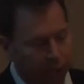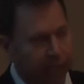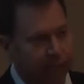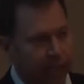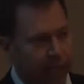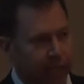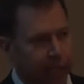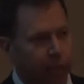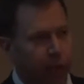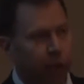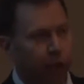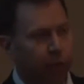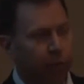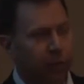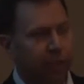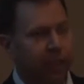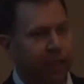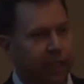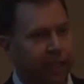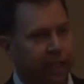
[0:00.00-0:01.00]
contacted a
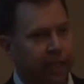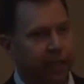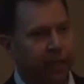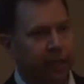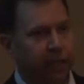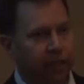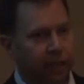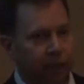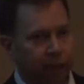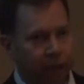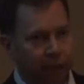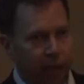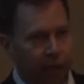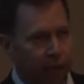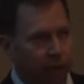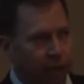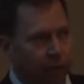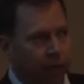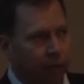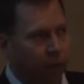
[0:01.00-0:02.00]
group that did
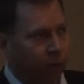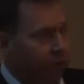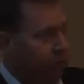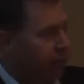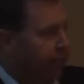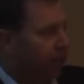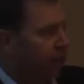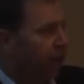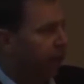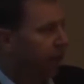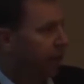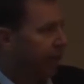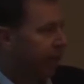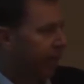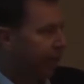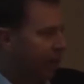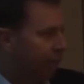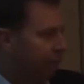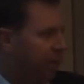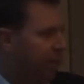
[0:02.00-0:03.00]
OCR,
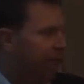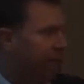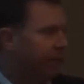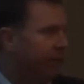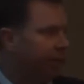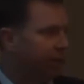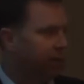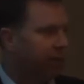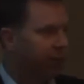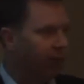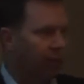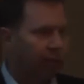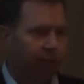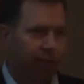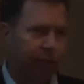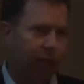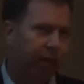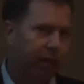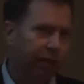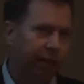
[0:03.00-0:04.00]
they came in, they looked at all
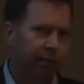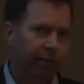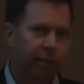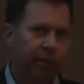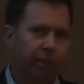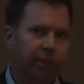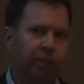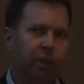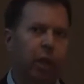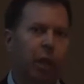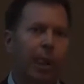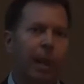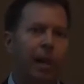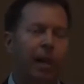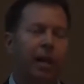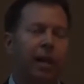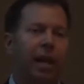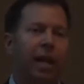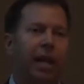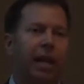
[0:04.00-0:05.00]
of our documents,
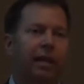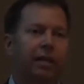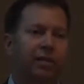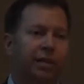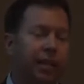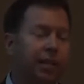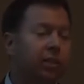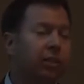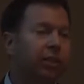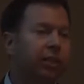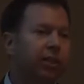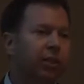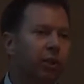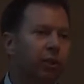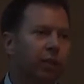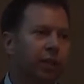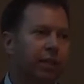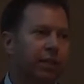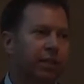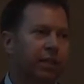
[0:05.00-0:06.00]
and essentially
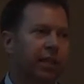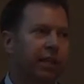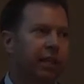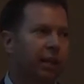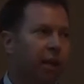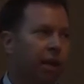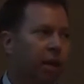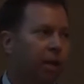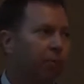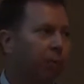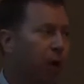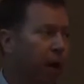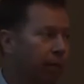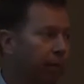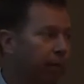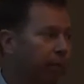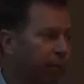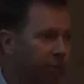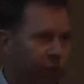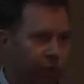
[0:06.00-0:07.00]
told us that our
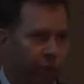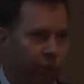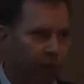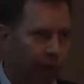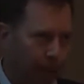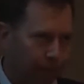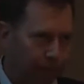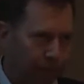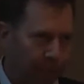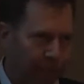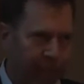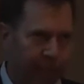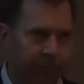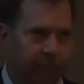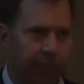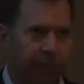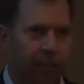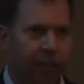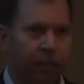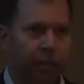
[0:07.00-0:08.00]
problem was too
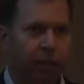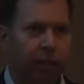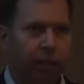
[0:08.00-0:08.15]
complex.